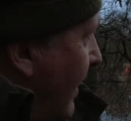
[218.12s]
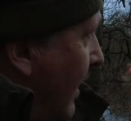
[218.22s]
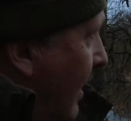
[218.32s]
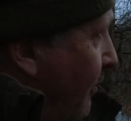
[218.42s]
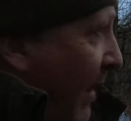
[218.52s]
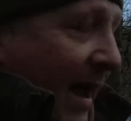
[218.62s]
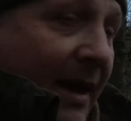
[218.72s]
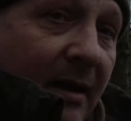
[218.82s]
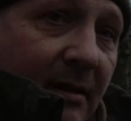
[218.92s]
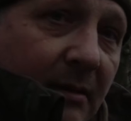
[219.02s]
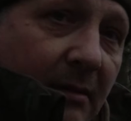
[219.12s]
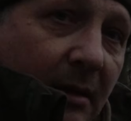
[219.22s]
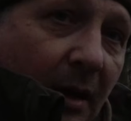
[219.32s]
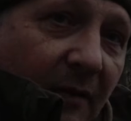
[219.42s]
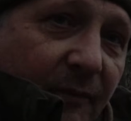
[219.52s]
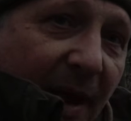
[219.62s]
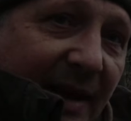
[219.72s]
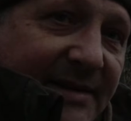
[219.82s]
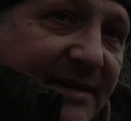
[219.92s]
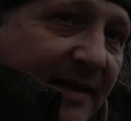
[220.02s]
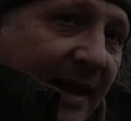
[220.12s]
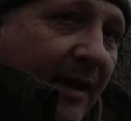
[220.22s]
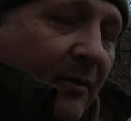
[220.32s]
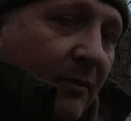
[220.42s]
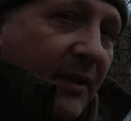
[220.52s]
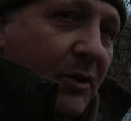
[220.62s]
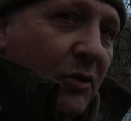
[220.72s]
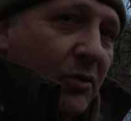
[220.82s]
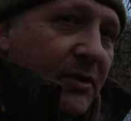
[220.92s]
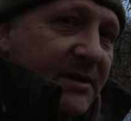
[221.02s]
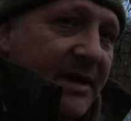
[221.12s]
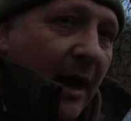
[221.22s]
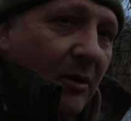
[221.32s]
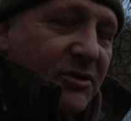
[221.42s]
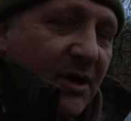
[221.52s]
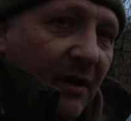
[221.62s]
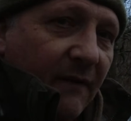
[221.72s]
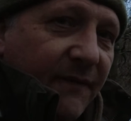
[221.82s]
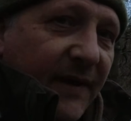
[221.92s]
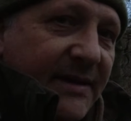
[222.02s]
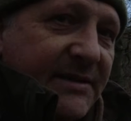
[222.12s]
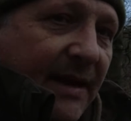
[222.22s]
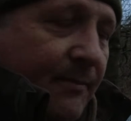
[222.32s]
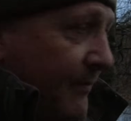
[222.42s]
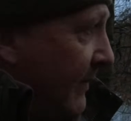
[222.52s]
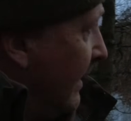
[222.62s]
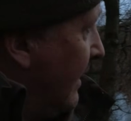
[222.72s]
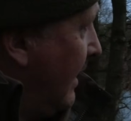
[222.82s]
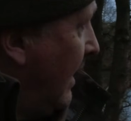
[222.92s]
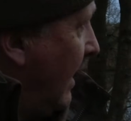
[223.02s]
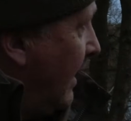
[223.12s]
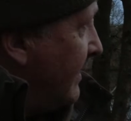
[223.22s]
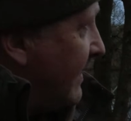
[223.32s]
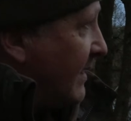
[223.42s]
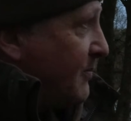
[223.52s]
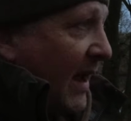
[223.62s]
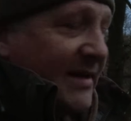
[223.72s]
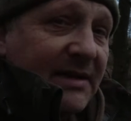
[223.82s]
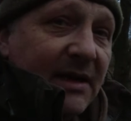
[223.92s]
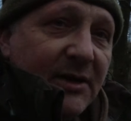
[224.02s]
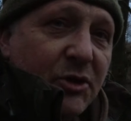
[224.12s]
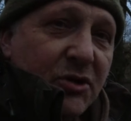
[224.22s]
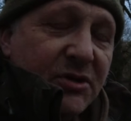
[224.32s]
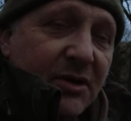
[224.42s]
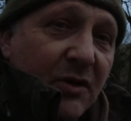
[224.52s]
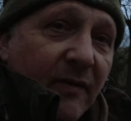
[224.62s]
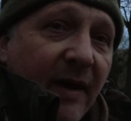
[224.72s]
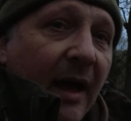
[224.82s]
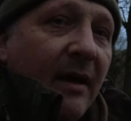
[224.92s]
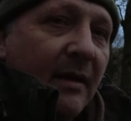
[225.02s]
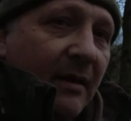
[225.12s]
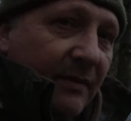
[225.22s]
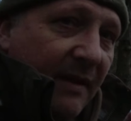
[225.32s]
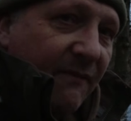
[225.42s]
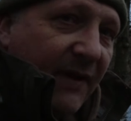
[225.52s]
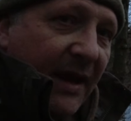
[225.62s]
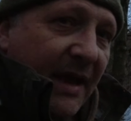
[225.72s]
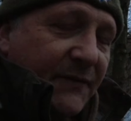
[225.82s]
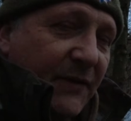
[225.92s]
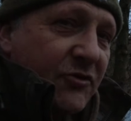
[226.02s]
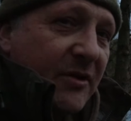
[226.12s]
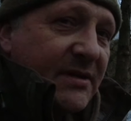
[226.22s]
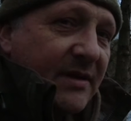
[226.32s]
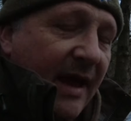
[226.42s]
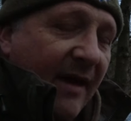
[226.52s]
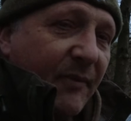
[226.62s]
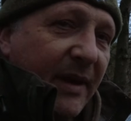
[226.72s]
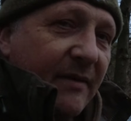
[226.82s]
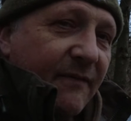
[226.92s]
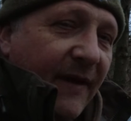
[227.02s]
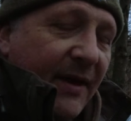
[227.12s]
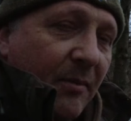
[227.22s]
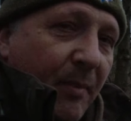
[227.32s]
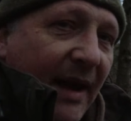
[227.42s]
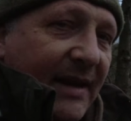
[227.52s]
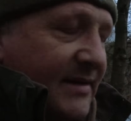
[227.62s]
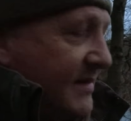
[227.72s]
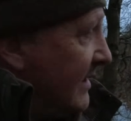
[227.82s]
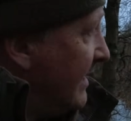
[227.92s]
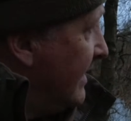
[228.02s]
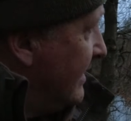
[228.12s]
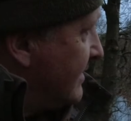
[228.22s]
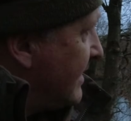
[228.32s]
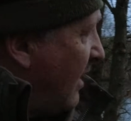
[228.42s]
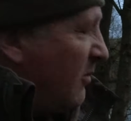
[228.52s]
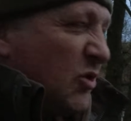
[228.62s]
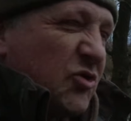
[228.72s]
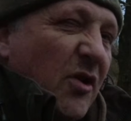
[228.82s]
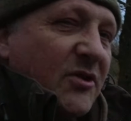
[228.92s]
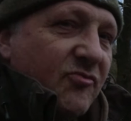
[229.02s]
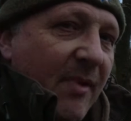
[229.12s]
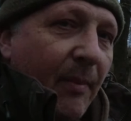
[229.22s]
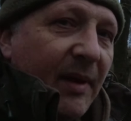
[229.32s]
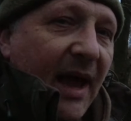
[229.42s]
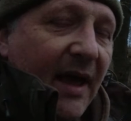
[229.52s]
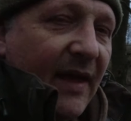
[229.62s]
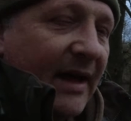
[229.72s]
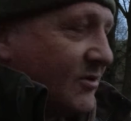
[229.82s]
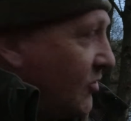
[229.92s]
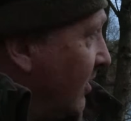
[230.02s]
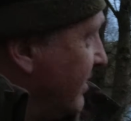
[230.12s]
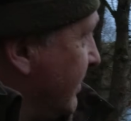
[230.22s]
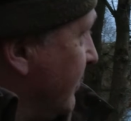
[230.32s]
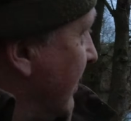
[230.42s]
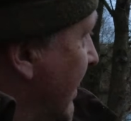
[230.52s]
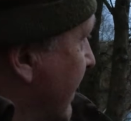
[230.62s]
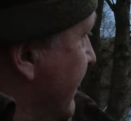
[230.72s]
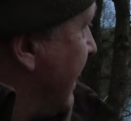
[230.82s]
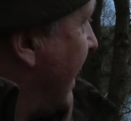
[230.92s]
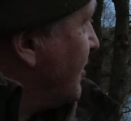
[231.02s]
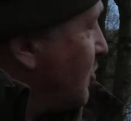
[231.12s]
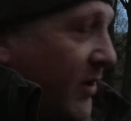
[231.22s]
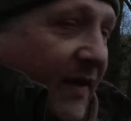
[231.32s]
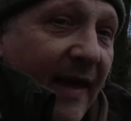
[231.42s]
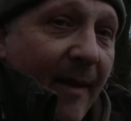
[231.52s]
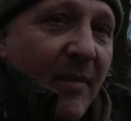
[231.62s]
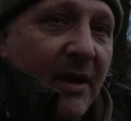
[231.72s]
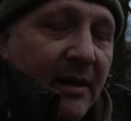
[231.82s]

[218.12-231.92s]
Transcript: a bag of pellets in there with a good dose of feed stim, and that's basically just to cover them V&S Fisheries. They have been fed on pellets, so I'm just trying to replicate that, try to catch one of them,